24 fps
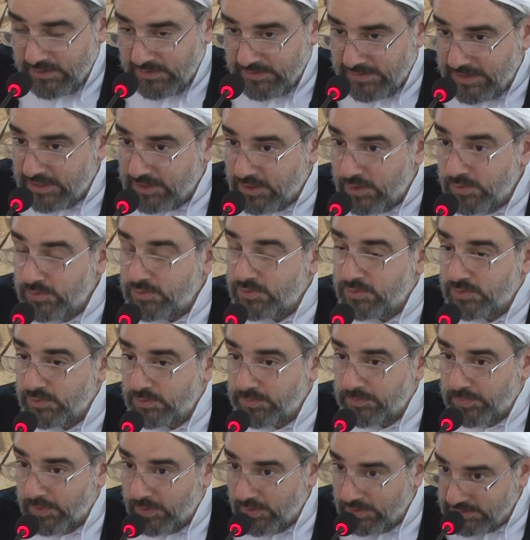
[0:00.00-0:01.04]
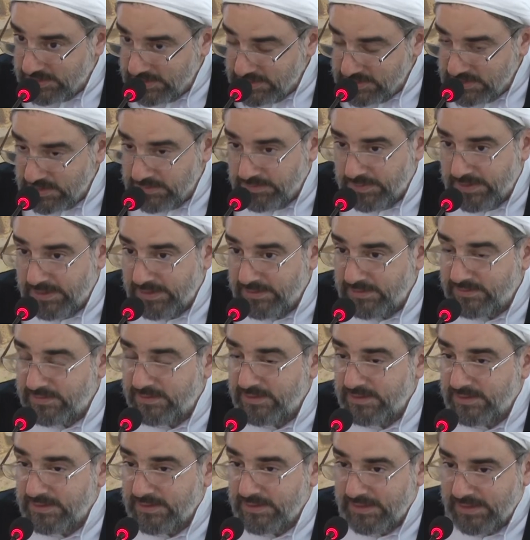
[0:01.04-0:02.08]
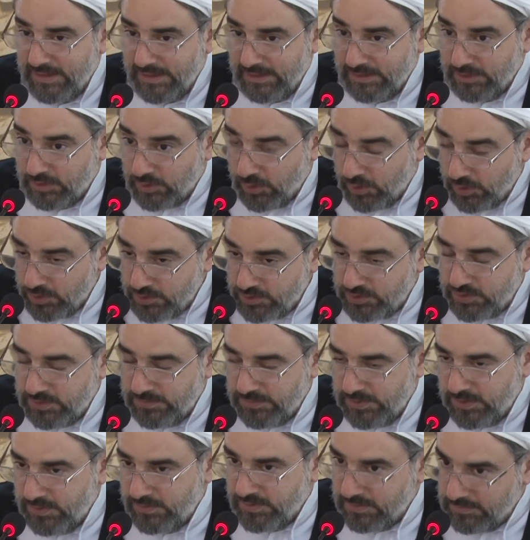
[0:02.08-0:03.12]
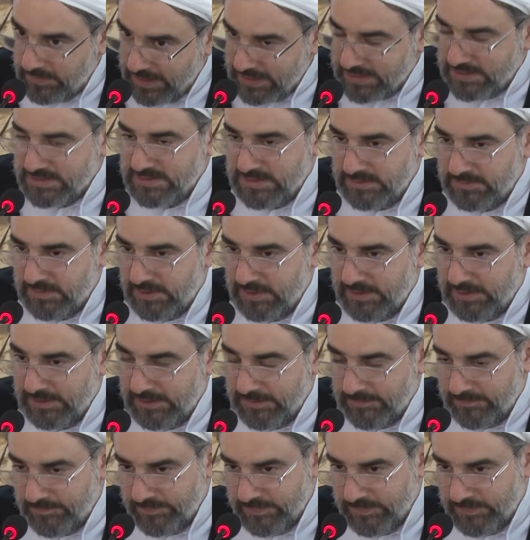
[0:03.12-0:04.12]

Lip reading: they're going to participate and contribute maximally.